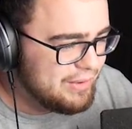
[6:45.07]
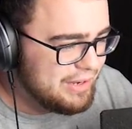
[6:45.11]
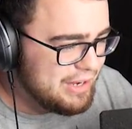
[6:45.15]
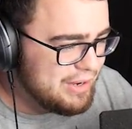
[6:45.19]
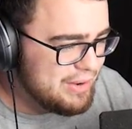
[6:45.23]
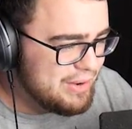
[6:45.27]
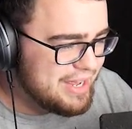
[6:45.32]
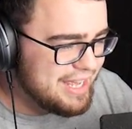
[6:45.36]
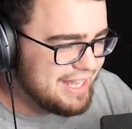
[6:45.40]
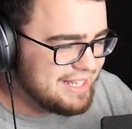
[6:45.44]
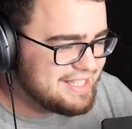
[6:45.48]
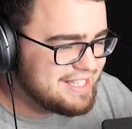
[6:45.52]
when
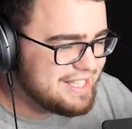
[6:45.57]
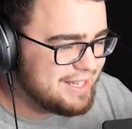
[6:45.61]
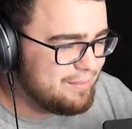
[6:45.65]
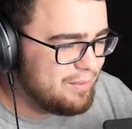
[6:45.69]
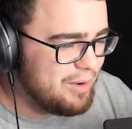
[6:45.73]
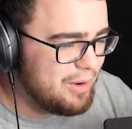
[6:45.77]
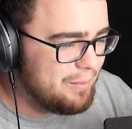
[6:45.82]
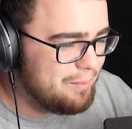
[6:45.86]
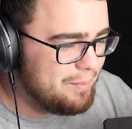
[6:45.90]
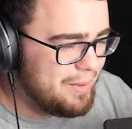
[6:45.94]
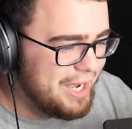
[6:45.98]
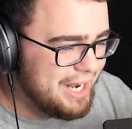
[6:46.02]
you get some
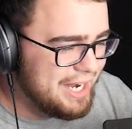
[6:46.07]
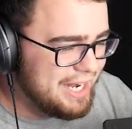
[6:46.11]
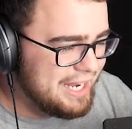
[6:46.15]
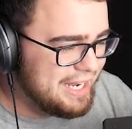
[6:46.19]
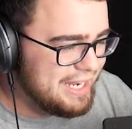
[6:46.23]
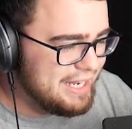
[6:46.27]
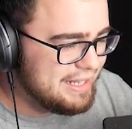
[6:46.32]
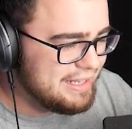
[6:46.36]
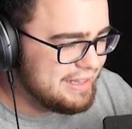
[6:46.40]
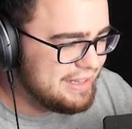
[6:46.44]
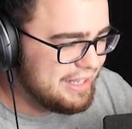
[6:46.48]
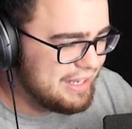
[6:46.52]
more
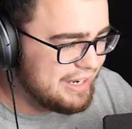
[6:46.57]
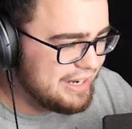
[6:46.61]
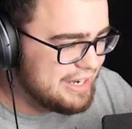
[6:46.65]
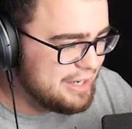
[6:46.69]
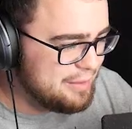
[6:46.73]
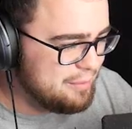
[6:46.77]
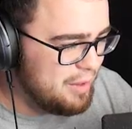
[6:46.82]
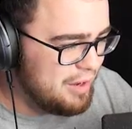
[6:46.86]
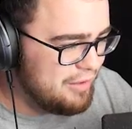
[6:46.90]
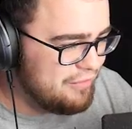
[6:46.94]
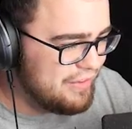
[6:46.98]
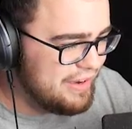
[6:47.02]
money, look,
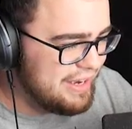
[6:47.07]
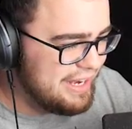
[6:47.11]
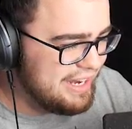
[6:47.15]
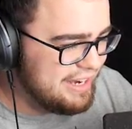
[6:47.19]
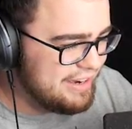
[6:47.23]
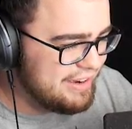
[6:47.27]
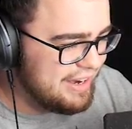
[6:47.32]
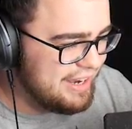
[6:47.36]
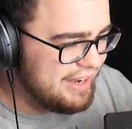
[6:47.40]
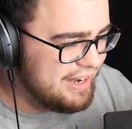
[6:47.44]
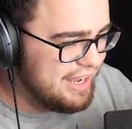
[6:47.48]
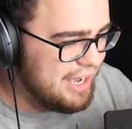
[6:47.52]
come over
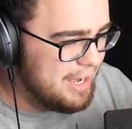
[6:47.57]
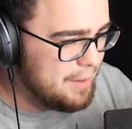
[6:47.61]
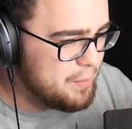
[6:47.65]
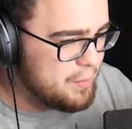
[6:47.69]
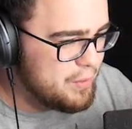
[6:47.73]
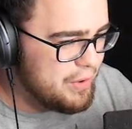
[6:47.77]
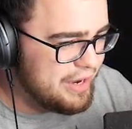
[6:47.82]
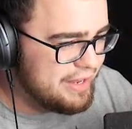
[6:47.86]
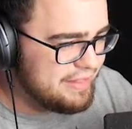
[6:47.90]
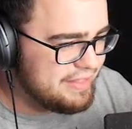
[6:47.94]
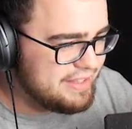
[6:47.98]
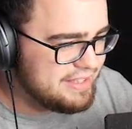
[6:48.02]
here and
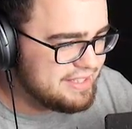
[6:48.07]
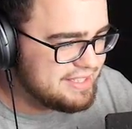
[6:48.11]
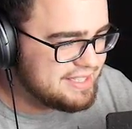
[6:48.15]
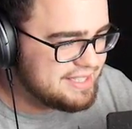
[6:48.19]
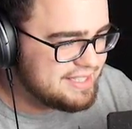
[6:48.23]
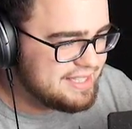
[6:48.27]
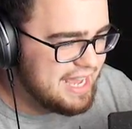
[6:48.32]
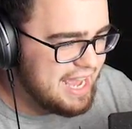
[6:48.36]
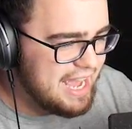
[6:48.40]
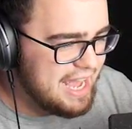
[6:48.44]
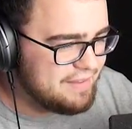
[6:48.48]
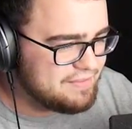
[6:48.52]
upgrade these
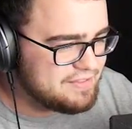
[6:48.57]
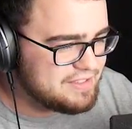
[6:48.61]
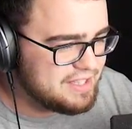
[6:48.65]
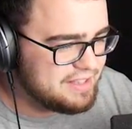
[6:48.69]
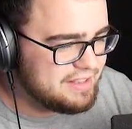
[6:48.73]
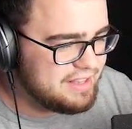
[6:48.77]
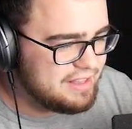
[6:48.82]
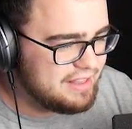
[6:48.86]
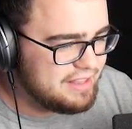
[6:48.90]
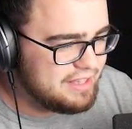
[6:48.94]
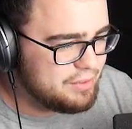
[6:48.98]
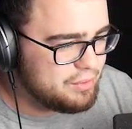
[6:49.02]
staffs, and
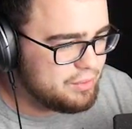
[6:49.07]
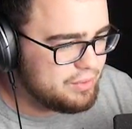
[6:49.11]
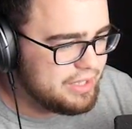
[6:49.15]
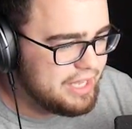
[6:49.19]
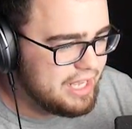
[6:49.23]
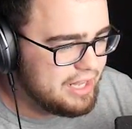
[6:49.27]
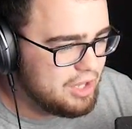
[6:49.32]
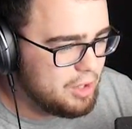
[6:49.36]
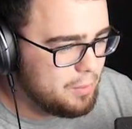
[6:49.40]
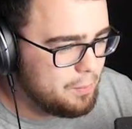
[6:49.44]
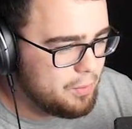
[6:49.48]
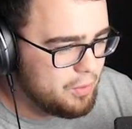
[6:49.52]
the look, little
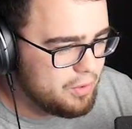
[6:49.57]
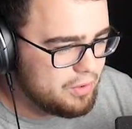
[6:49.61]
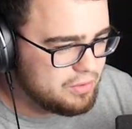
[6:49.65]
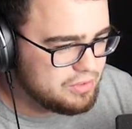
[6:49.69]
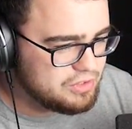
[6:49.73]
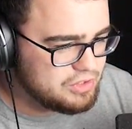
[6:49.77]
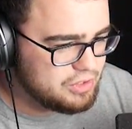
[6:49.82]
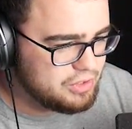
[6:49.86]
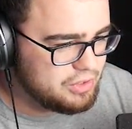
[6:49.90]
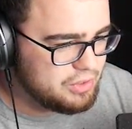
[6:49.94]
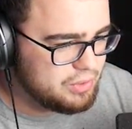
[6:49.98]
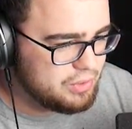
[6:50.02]
yellow
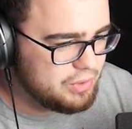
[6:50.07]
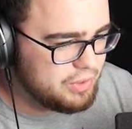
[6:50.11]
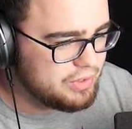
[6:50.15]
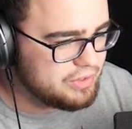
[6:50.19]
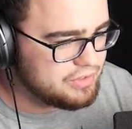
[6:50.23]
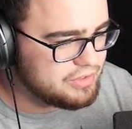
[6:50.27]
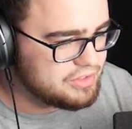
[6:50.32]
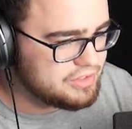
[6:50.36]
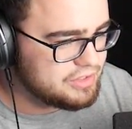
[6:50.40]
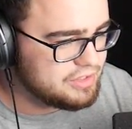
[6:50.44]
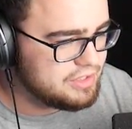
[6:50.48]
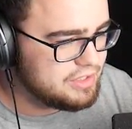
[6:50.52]
portals are
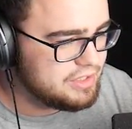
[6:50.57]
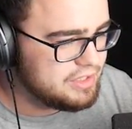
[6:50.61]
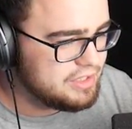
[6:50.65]
yours.